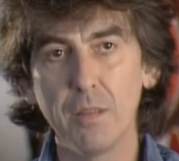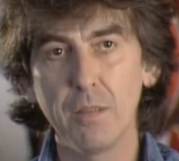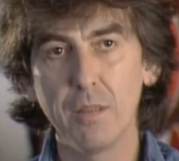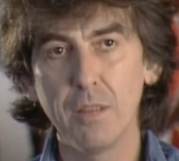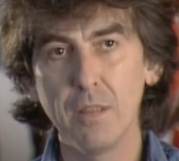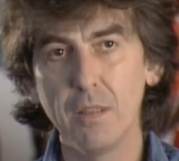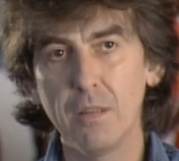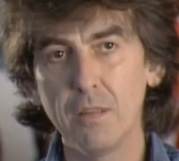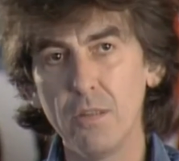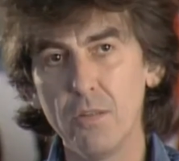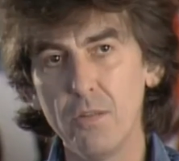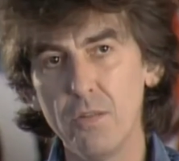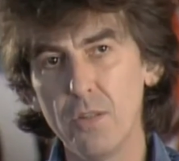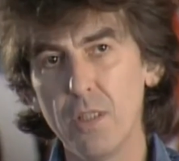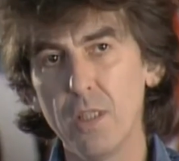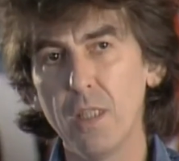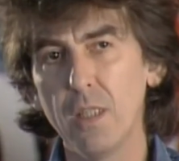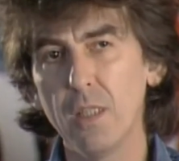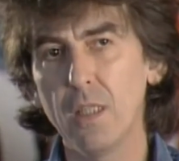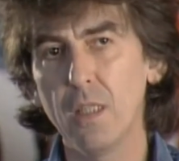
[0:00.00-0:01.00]
You know,
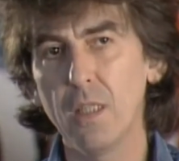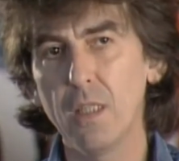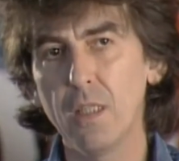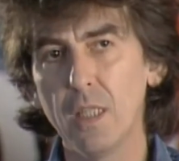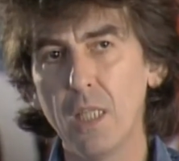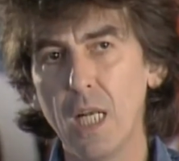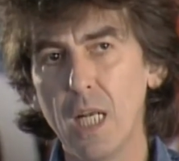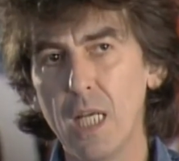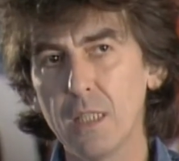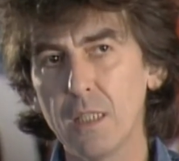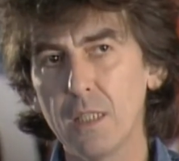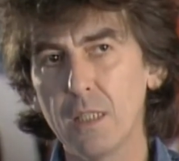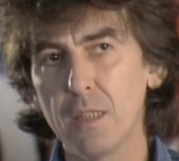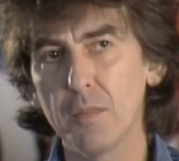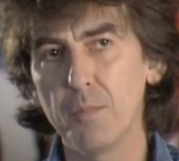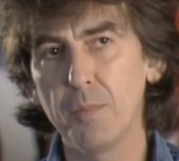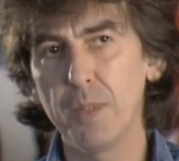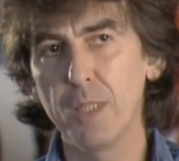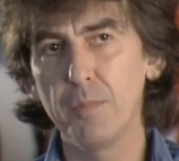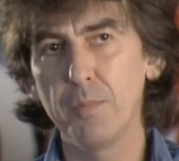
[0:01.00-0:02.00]
usually a lot of classical
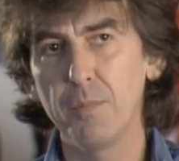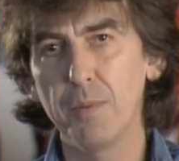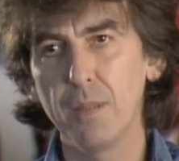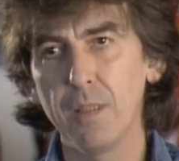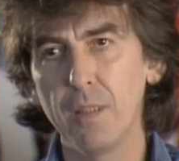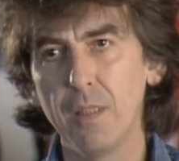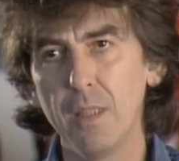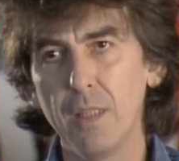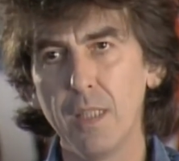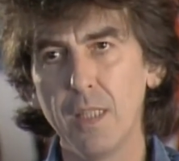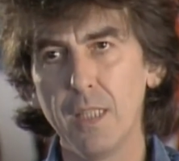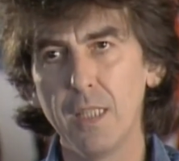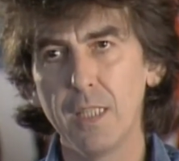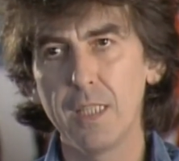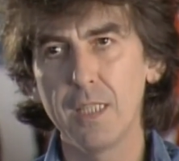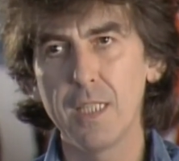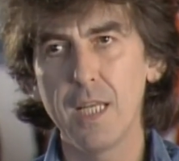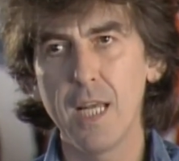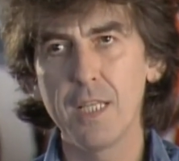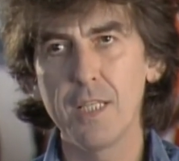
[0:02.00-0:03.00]
people
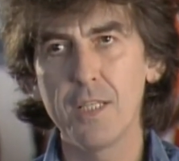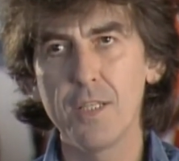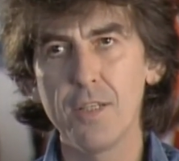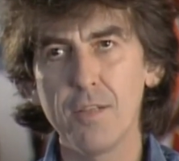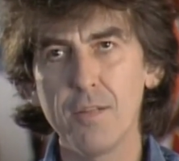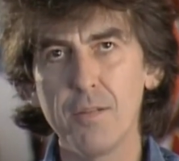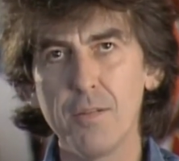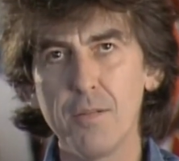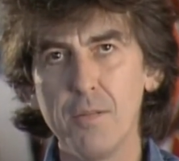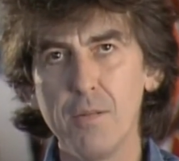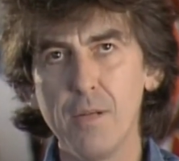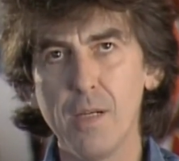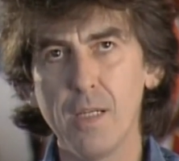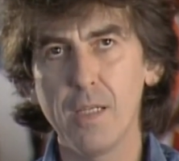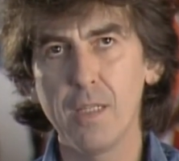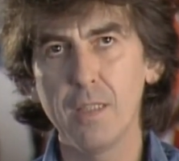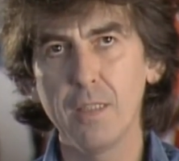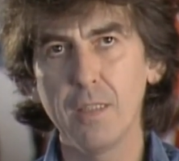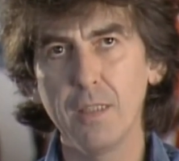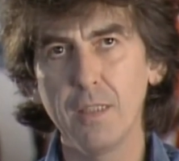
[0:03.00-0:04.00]
tend to,
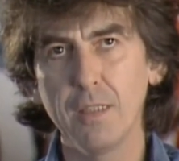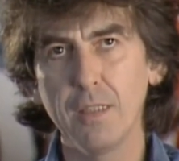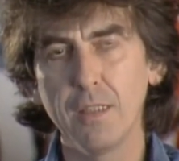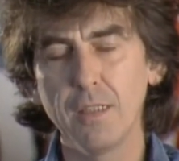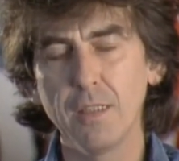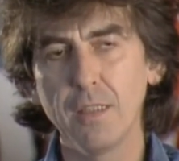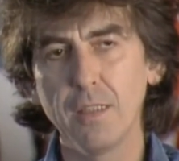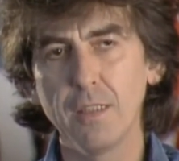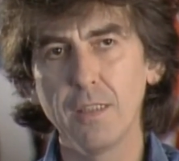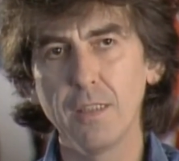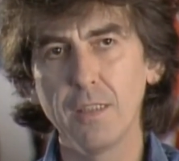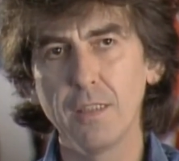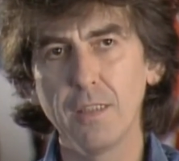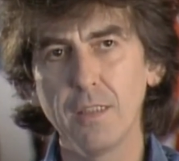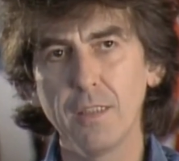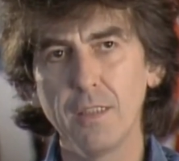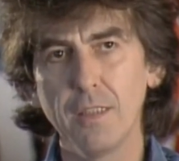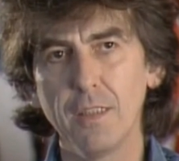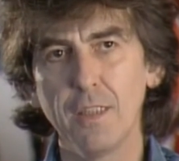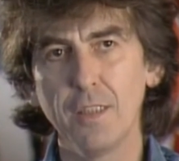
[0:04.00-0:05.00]
uh,
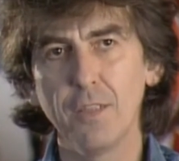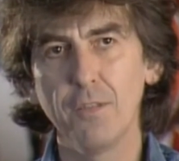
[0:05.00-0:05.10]
you know,